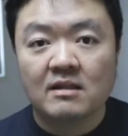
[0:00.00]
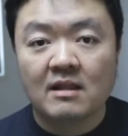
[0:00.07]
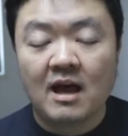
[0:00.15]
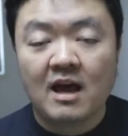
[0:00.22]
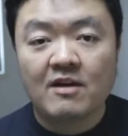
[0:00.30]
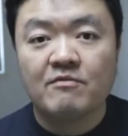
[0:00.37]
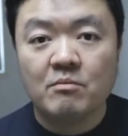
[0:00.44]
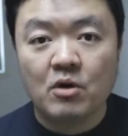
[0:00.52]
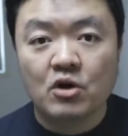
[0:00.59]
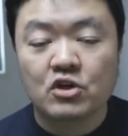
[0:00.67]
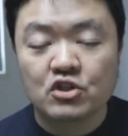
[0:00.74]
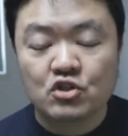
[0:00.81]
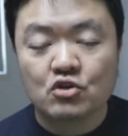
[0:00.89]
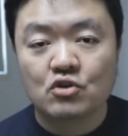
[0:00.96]
live
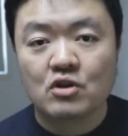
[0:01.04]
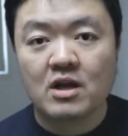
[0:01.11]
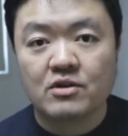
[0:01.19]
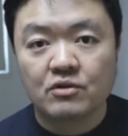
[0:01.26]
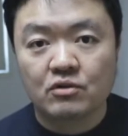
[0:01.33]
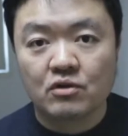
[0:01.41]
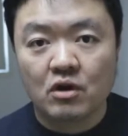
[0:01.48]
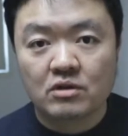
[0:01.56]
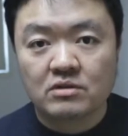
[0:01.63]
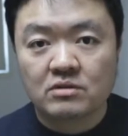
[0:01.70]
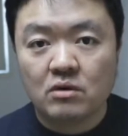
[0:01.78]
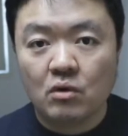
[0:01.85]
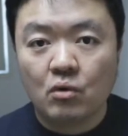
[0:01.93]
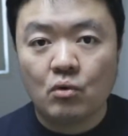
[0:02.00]
monitor, and you
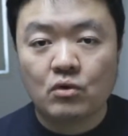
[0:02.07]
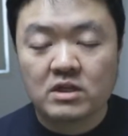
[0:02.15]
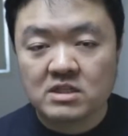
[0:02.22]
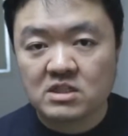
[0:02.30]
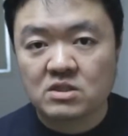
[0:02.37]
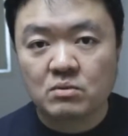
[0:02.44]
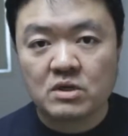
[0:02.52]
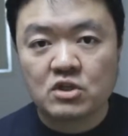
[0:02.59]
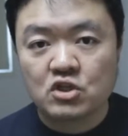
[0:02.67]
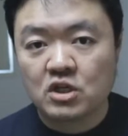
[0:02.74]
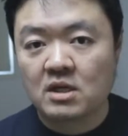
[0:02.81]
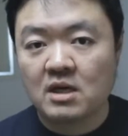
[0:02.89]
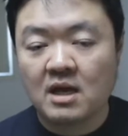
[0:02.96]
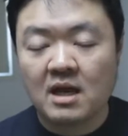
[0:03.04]
got all this
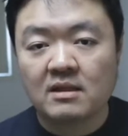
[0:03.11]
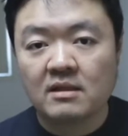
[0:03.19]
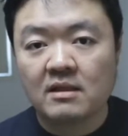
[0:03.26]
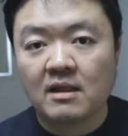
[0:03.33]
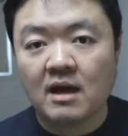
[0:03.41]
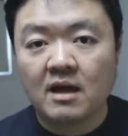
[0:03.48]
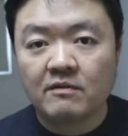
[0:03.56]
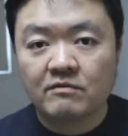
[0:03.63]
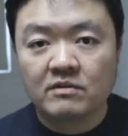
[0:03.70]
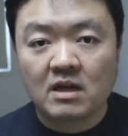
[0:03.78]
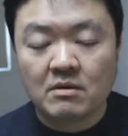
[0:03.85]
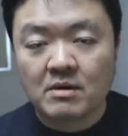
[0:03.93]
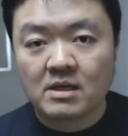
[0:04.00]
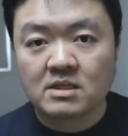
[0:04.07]
switching and
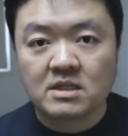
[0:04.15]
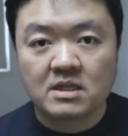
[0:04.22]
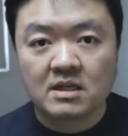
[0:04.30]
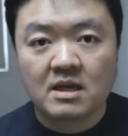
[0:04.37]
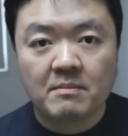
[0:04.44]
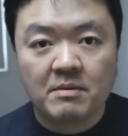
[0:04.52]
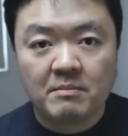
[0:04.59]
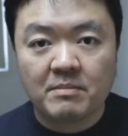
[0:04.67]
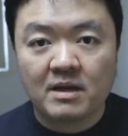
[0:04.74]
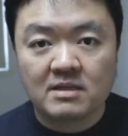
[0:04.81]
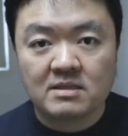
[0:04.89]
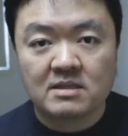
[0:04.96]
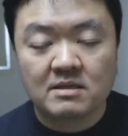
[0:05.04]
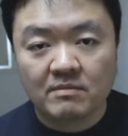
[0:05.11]
live directing
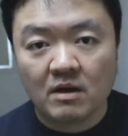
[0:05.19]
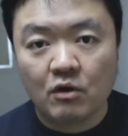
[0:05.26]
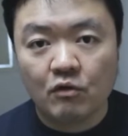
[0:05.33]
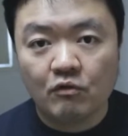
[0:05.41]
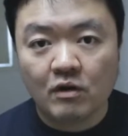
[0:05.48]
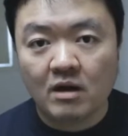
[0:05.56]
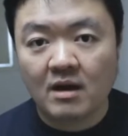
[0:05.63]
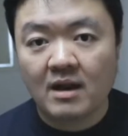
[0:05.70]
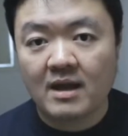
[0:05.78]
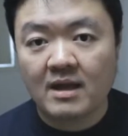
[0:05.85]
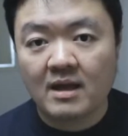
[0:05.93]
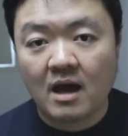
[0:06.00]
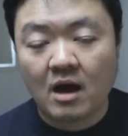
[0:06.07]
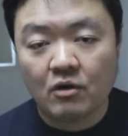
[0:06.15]
capability,
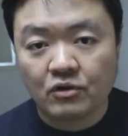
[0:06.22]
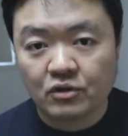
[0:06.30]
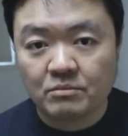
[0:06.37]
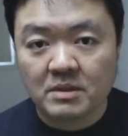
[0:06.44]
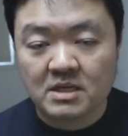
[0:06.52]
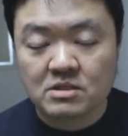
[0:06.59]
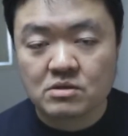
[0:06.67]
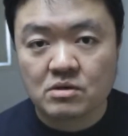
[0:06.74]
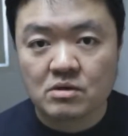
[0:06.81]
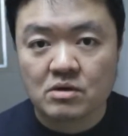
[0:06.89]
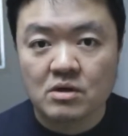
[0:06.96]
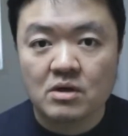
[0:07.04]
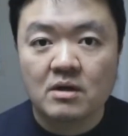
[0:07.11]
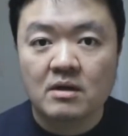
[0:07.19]
overlay, audio
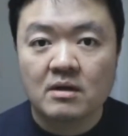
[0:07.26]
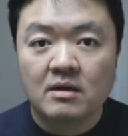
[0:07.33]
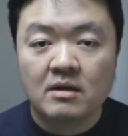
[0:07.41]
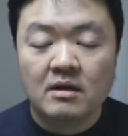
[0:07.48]
mixer,